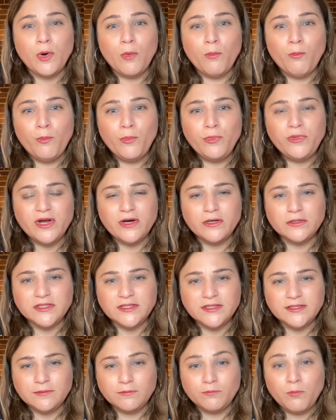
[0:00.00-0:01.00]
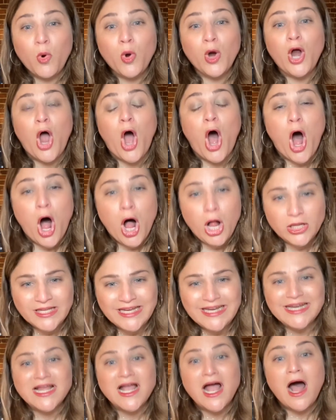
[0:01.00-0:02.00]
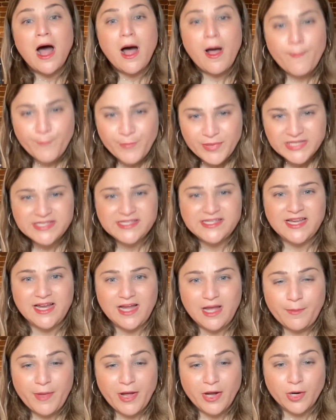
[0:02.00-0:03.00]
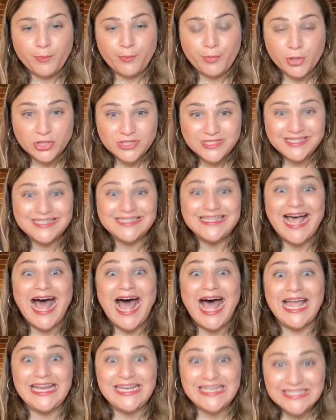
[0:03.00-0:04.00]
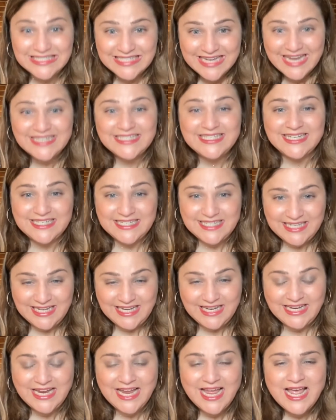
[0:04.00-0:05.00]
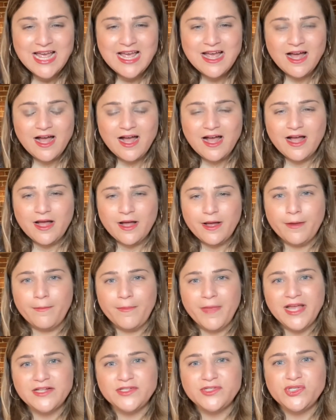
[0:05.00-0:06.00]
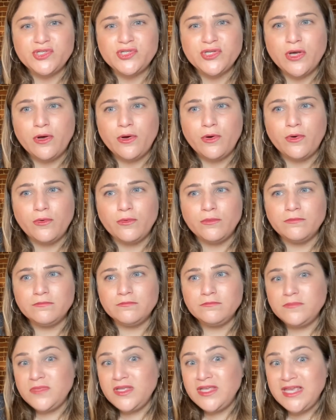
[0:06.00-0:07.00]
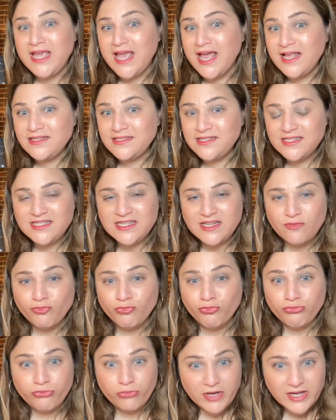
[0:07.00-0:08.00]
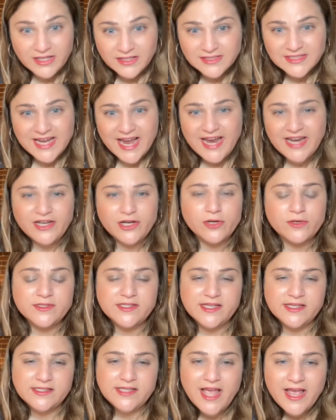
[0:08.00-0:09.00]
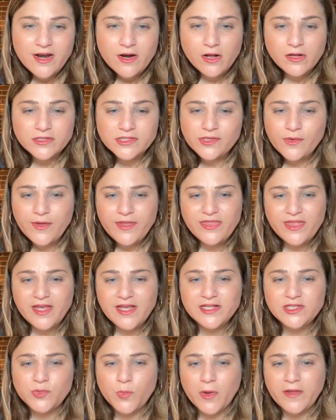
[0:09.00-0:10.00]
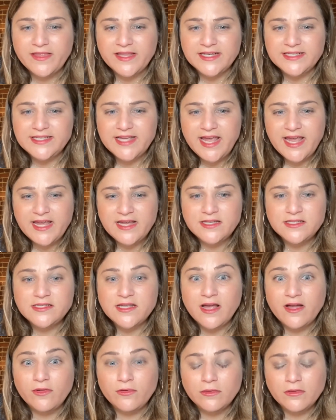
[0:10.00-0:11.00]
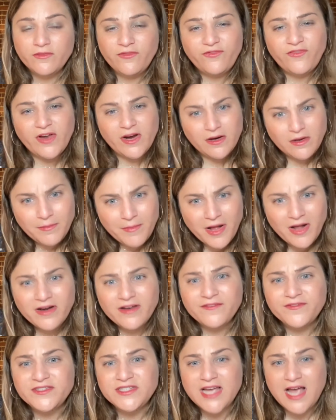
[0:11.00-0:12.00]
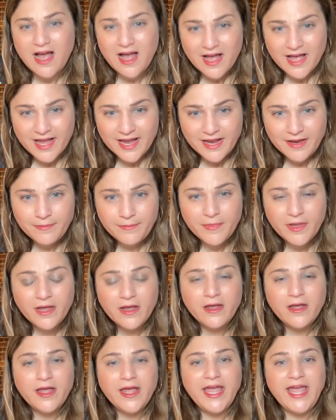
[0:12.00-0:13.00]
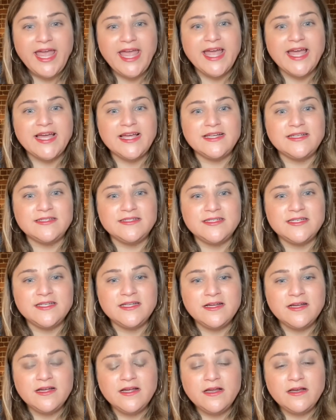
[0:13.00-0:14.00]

more all-encompassing about a person's identity. And so, yes, it's a real diagnosis. And also, I think it's one that takes a fair amount of time and